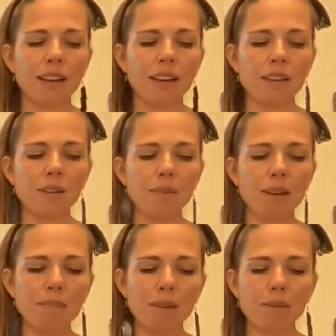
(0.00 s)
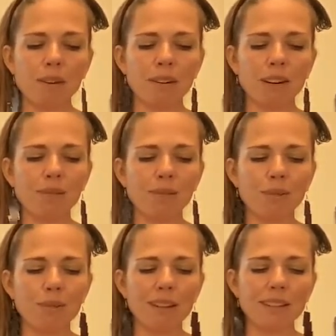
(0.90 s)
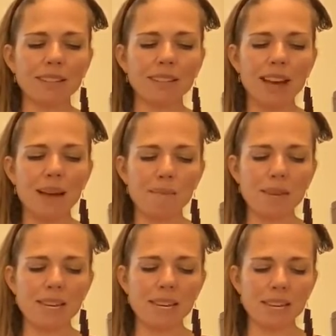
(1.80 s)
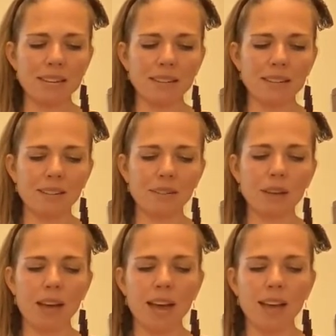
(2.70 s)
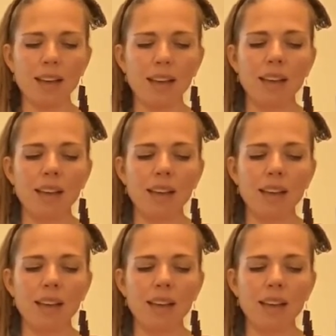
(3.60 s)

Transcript: and you might be wondering, well, what does that mean? Okay.